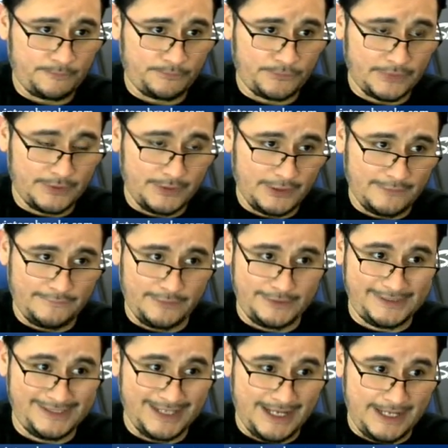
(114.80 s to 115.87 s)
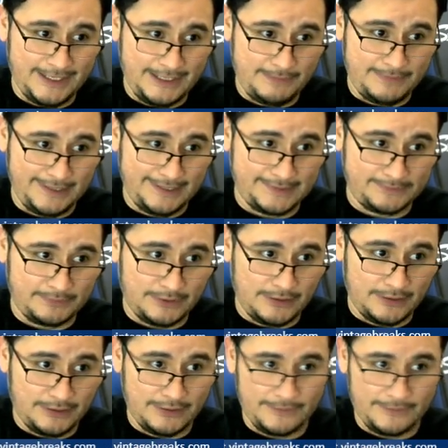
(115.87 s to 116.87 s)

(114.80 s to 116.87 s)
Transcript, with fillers: Looking for Donnie Baseball.